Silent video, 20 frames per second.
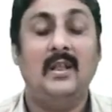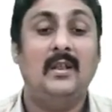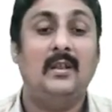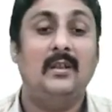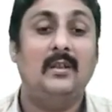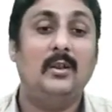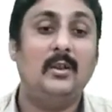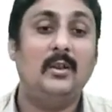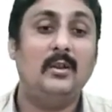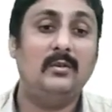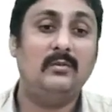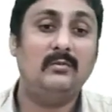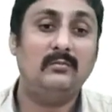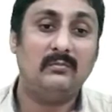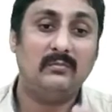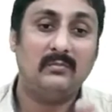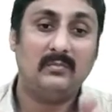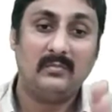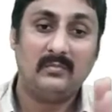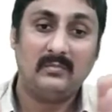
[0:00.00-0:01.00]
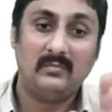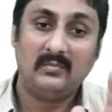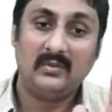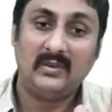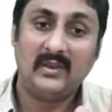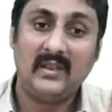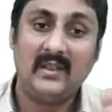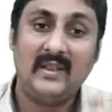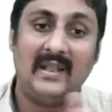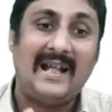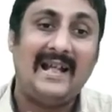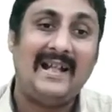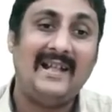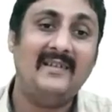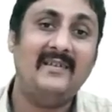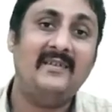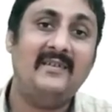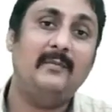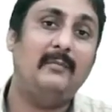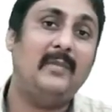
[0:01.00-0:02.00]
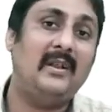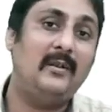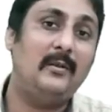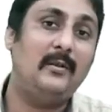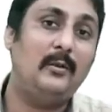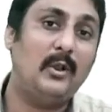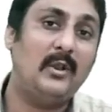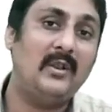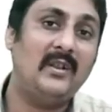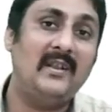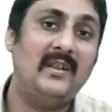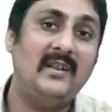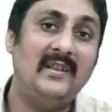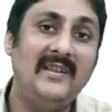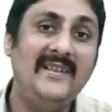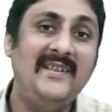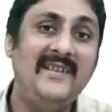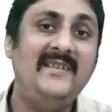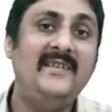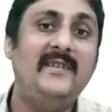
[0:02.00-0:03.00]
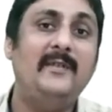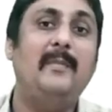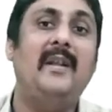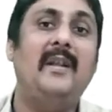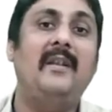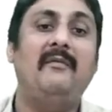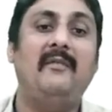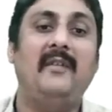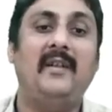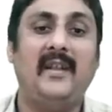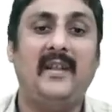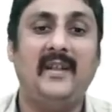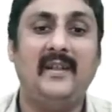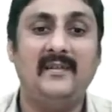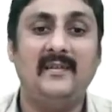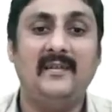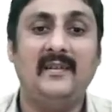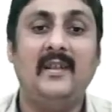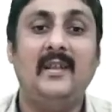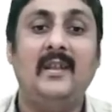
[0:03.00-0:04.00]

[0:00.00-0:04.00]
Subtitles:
Now, the last but not the least benefit is